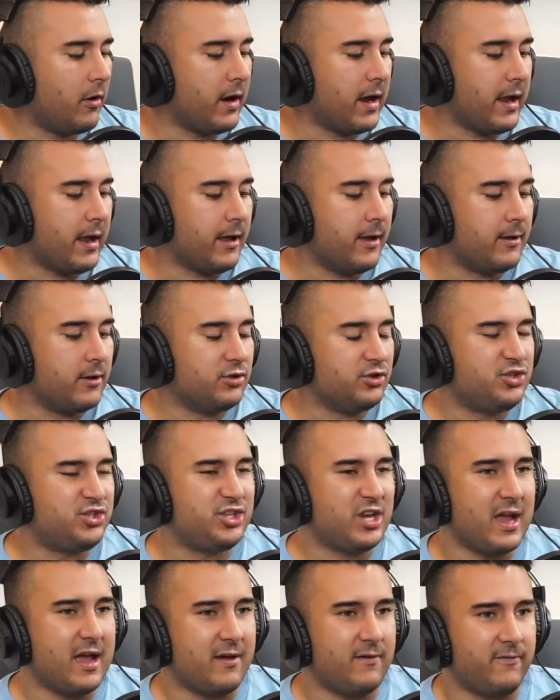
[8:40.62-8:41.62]
All right.
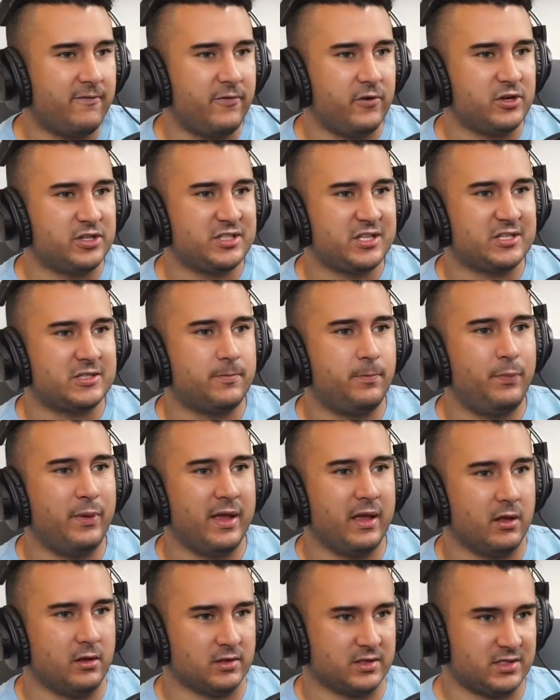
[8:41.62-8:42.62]
Jet versus
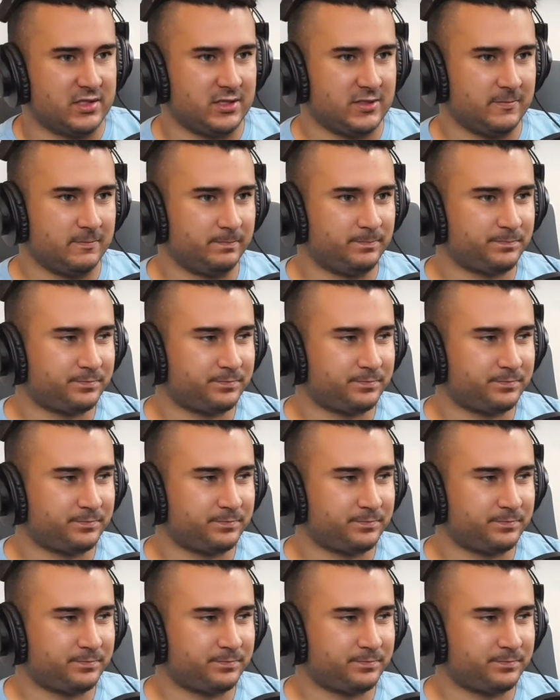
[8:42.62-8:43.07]
Bills.